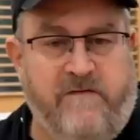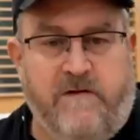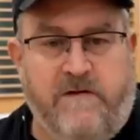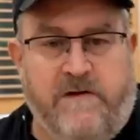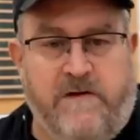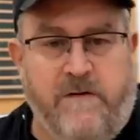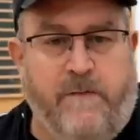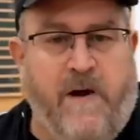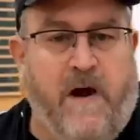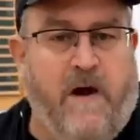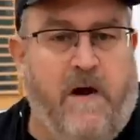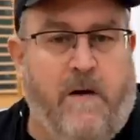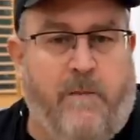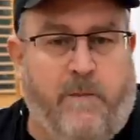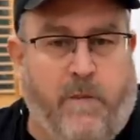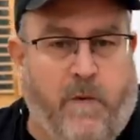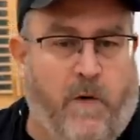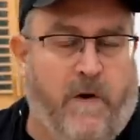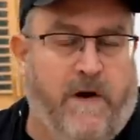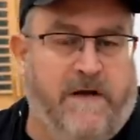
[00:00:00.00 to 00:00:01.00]
you
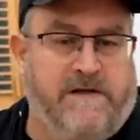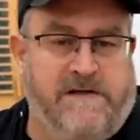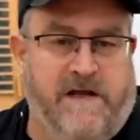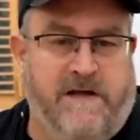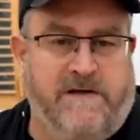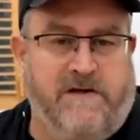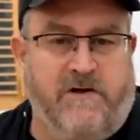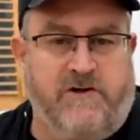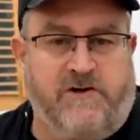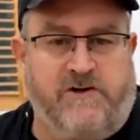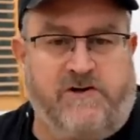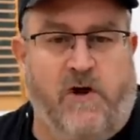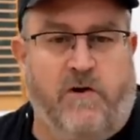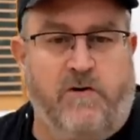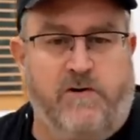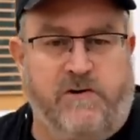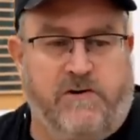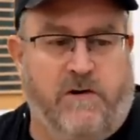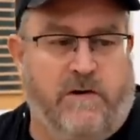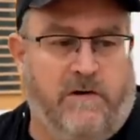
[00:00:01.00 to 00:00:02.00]
demerit points on your
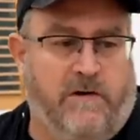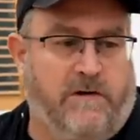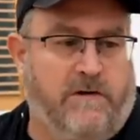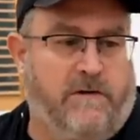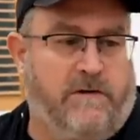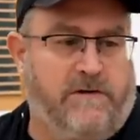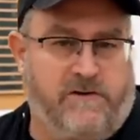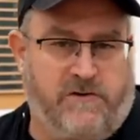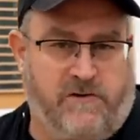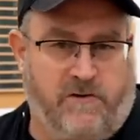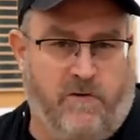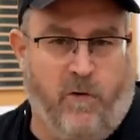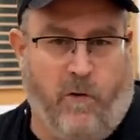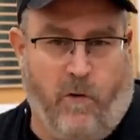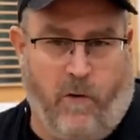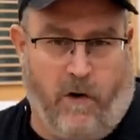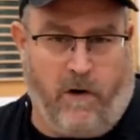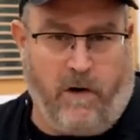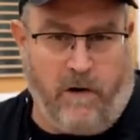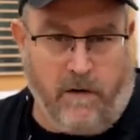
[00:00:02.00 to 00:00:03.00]
social
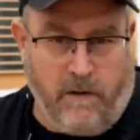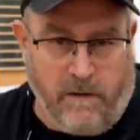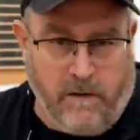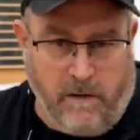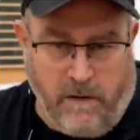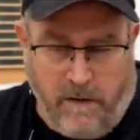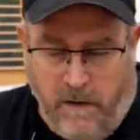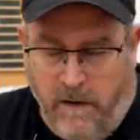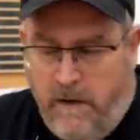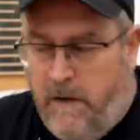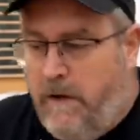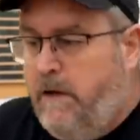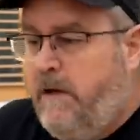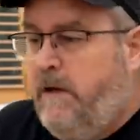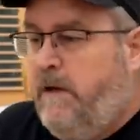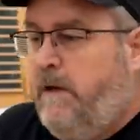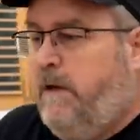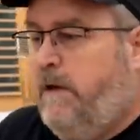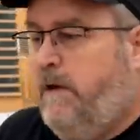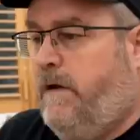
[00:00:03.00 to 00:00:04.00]
score.
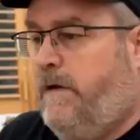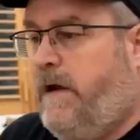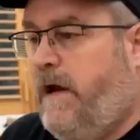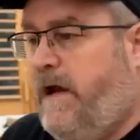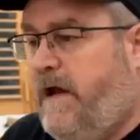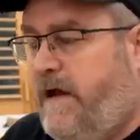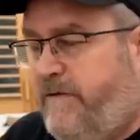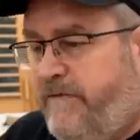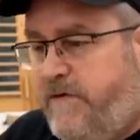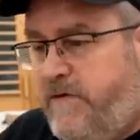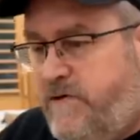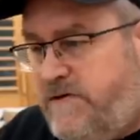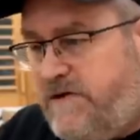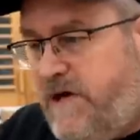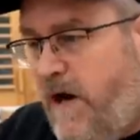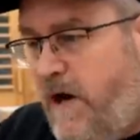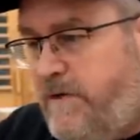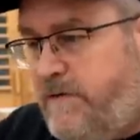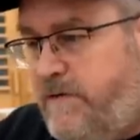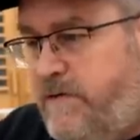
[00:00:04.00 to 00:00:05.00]
Okay, if you
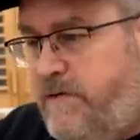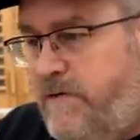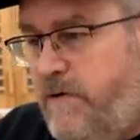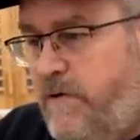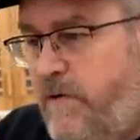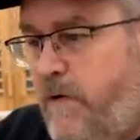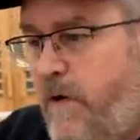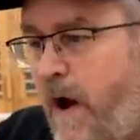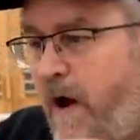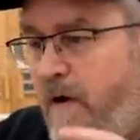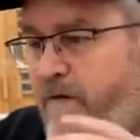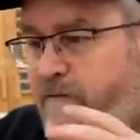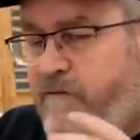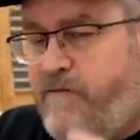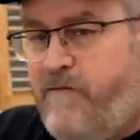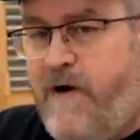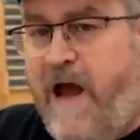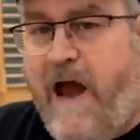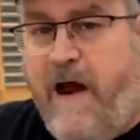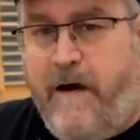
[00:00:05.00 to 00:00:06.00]
start to
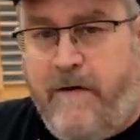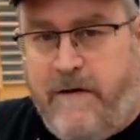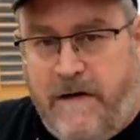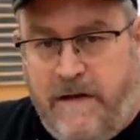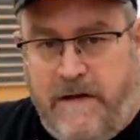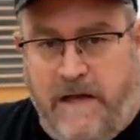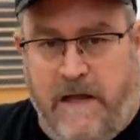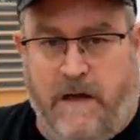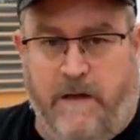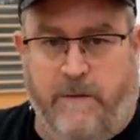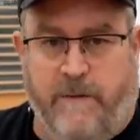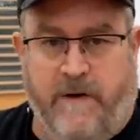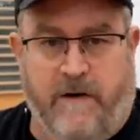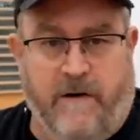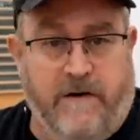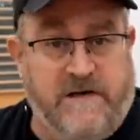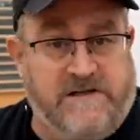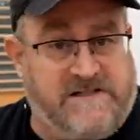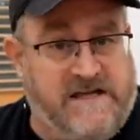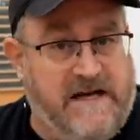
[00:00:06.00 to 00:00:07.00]
frown a little bit
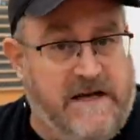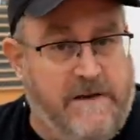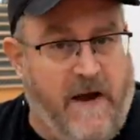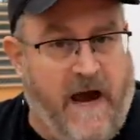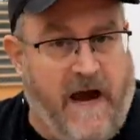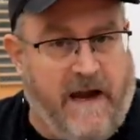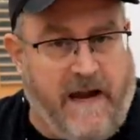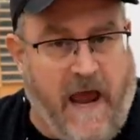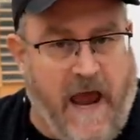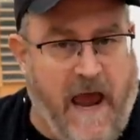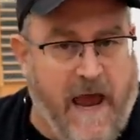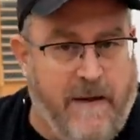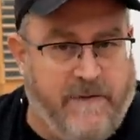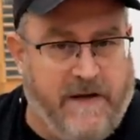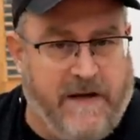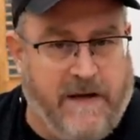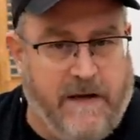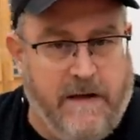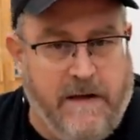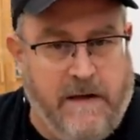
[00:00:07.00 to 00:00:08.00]
or seem
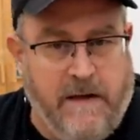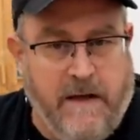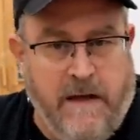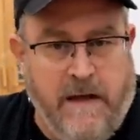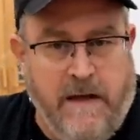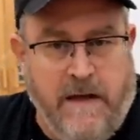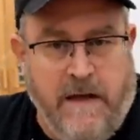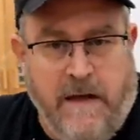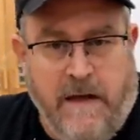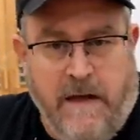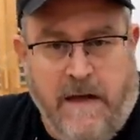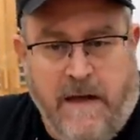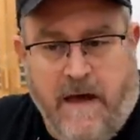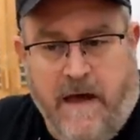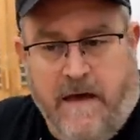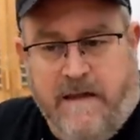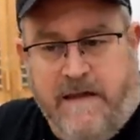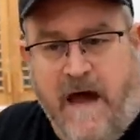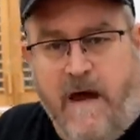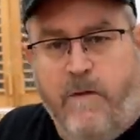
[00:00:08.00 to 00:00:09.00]
unhappy,
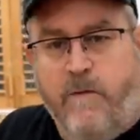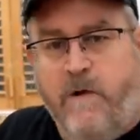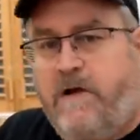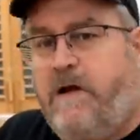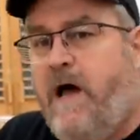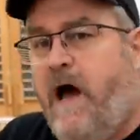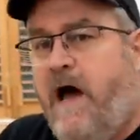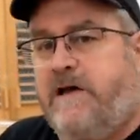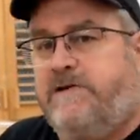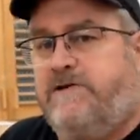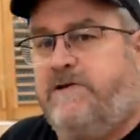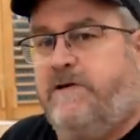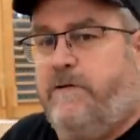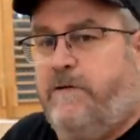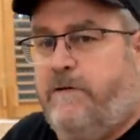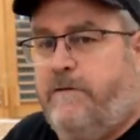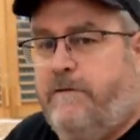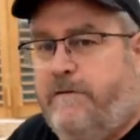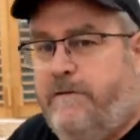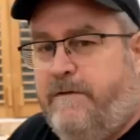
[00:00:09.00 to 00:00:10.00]
that will cost
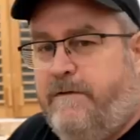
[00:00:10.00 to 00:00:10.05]
you,